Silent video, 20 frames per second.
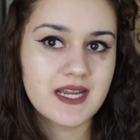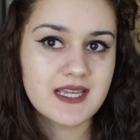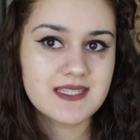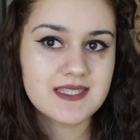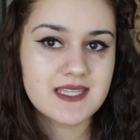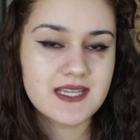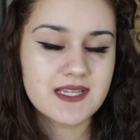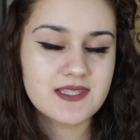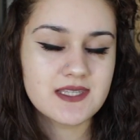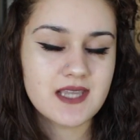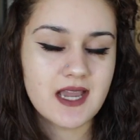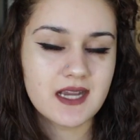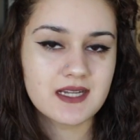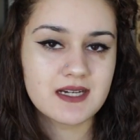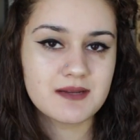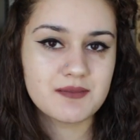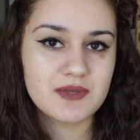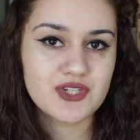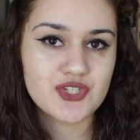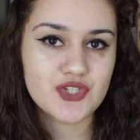next thing that I'm
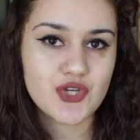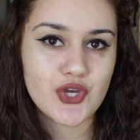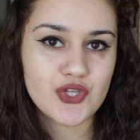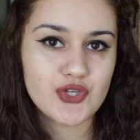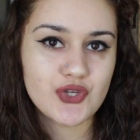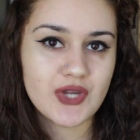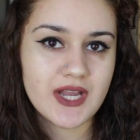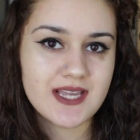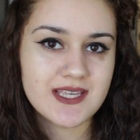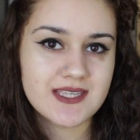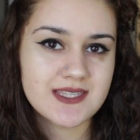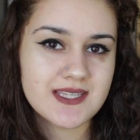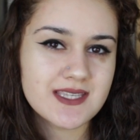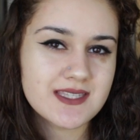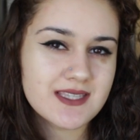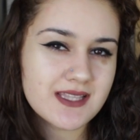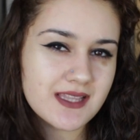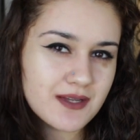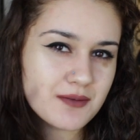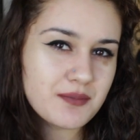gonna be showing you guys
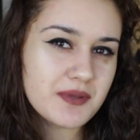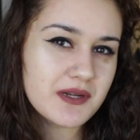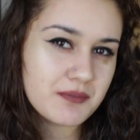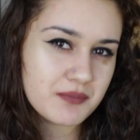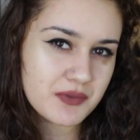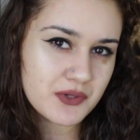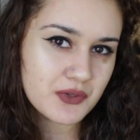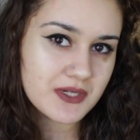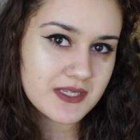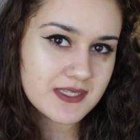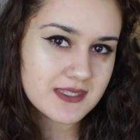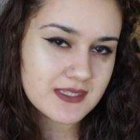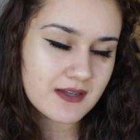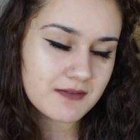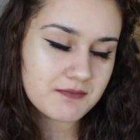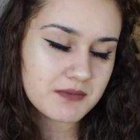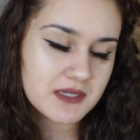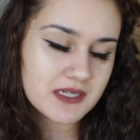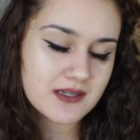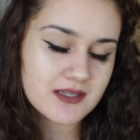is a little bit of beauty
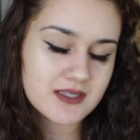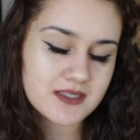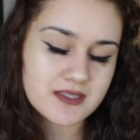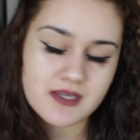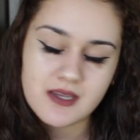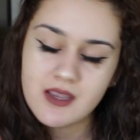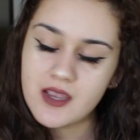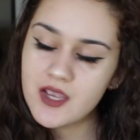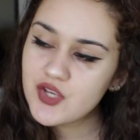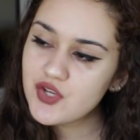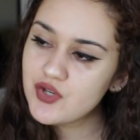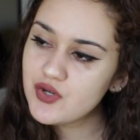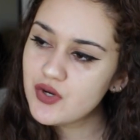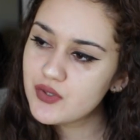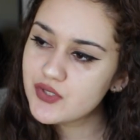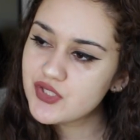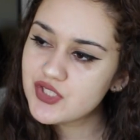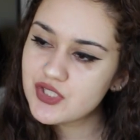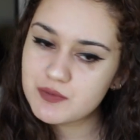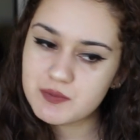stuff, because you
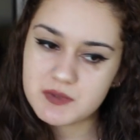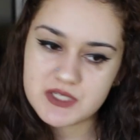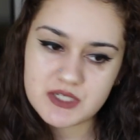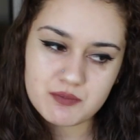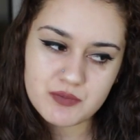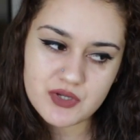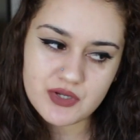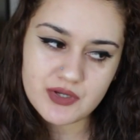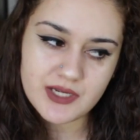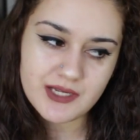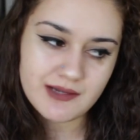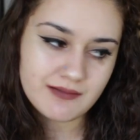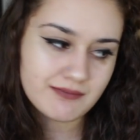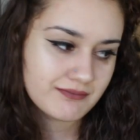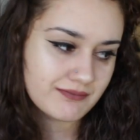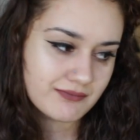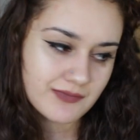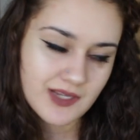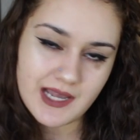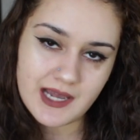know, Egyptian
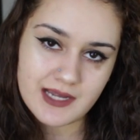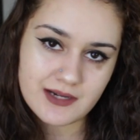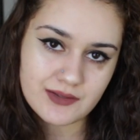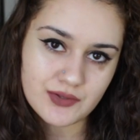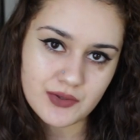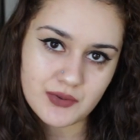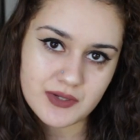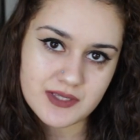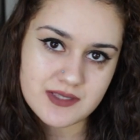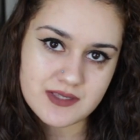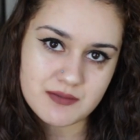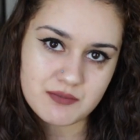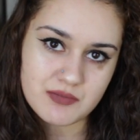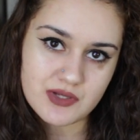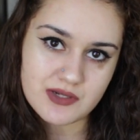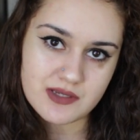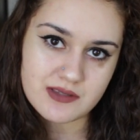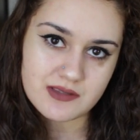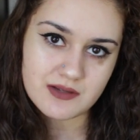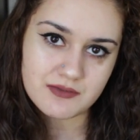beauty, gotta throw in some
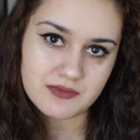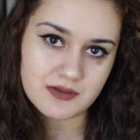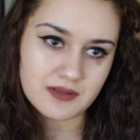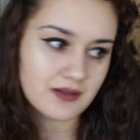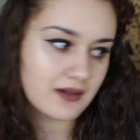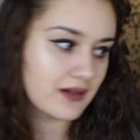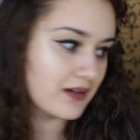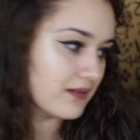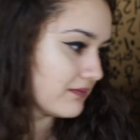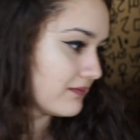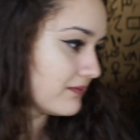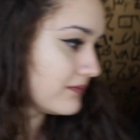beauty stuff in there.